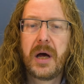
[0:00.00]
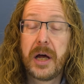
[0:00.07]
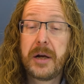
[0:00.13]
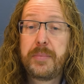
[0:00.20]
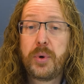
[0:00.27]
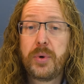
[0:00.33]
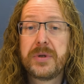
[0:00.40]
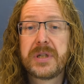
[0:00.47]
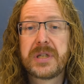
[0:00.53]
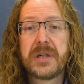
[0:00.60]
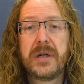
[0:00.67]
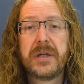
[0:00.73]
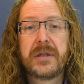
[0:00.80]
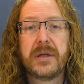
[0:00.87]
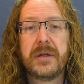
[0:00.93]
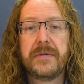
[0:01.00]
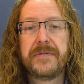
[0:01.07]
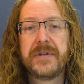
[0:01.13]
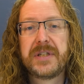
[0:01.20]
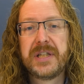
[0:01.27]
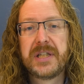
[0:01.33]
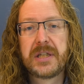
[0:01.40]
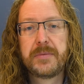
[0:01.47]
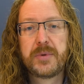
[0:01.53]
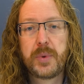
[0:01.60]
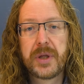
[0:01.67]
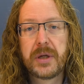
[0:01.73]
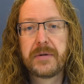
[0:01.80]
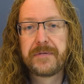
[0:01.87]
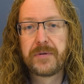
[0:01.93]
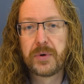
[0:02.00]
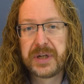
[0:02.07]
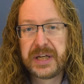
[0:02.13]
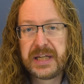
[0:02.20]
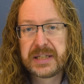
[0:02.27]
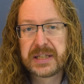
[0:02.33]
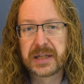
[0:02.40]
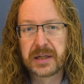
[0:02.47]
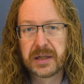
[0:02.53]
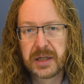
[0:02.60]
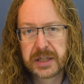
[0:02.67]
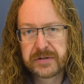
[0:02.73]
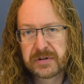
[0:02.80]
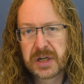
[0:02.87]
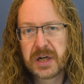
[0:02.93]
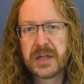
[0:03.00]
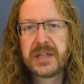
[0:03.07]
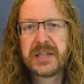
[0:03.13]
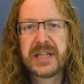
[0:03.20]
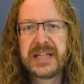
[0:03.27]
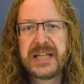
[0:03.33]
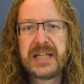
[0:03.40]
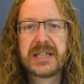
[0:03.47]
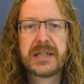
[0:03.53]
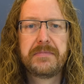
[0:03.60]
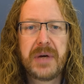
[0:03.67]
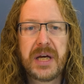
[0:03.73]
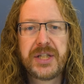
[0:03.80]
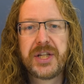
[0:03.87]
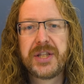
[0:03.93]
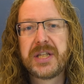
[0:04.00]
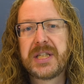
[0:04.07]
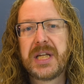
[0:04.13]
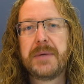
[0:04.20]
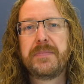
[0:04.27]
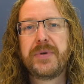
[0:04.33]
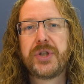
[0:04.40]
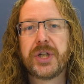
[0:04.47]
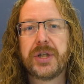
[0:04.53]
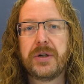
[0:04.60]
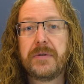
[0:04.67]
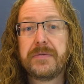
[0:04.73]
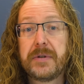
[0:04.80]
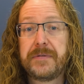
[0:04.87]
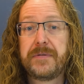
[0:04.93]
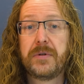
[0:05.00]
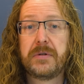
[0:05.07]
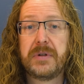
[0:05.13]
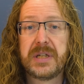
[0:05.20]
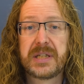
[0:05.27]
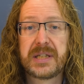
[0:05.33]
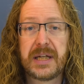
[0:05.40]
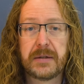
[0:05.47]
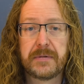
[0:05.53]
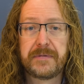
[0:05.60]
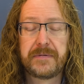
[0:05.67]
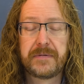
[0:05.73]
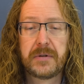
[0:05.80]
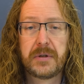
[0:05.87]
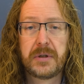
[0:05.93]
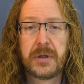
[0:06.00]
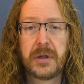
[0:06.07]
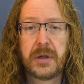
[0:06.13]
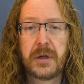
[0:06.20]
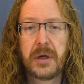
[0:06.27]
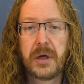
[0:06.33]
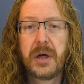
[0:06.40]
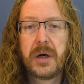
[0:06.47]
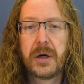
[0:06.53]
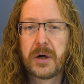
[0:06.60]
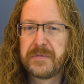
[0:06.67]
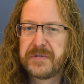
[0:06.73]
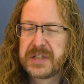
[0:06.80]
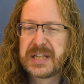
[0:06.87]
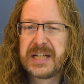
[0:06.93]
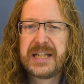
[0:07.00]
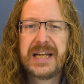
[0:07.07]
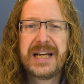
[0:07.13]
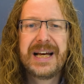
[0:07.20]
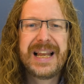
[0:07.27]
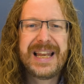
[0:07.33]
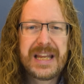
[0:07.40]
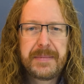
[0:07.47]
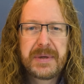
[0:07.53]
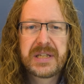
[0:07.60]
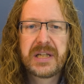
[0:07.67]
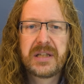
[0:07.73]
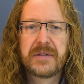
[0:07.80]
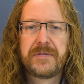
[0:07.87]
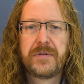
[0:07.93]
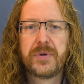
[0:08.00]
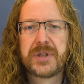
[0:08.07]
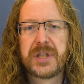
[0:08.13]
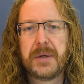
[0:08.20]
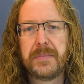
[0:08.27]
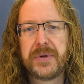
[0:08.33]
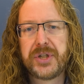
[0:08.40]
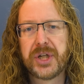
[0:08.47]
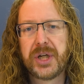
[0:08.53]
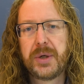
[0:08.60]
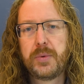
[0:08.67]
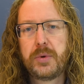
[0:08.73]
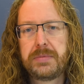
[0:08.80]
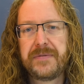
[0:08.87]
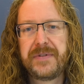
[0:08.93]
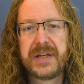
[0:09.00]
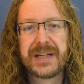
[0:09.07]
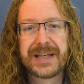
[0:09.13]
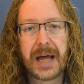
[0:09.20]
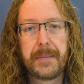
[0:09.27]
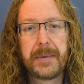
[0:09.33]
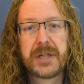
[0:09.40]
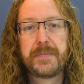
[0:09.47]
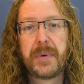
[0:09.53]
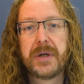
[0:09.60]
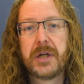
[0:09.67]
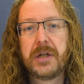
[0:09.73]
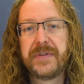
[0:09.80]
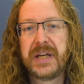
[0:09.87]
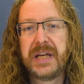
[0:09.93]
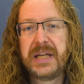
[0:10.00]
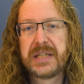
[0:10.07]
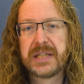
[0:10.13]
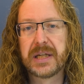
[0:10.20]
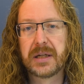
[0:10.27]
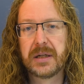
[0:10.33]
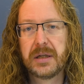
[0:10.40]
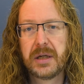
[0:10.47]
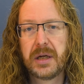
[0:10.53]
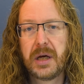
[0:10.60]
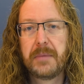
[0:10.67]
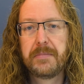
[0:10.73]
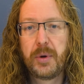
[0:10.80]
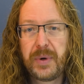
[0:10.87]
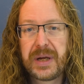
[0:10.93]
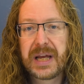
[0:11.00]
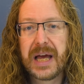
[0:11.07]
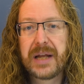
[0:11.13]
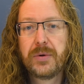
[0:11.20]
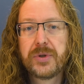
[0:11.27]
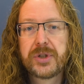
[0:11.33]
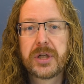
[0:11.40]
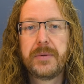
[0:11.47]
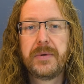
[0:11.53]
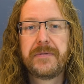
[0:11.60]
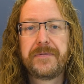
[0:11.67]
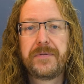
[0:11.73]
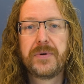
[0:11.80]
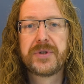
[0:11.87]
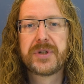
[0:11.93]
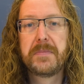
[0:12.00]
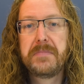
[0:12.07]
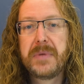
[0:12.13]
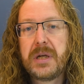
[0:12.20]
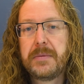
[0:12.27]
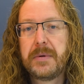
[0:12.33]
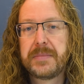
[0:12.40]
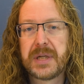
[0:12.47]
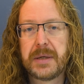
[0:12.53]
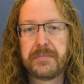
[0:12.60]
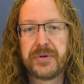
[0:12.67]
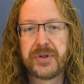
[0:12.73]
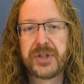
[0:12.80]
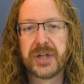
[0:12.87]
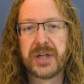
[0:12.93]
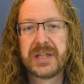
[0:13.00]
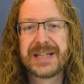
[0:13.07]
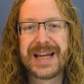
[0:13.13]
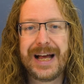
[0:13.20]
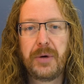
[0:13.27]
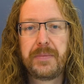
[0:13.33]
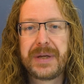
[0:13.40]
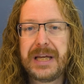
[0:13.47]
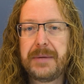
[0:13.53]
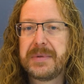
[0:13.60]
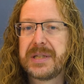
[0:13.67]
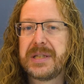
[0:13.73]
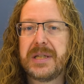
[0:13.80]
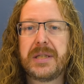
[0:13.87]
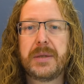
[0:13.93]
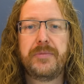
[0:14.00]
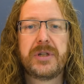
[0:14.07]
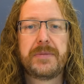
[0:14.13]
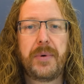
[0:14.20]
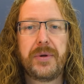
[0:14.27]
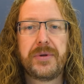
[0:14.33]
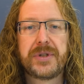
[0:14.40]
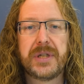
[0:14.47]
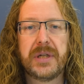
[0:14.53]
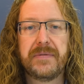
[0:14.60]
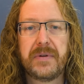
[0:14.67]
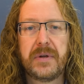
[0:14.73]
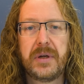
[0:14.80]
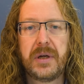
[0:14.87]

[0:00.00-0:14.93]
An important side note for systems with underfloor heating is regarding the need to measure the temperature of the floor itself. Obviously, limiting the floor temperature will prevent damage by overheating, but we can also enforce a minimum temperature to help keep the system responsive.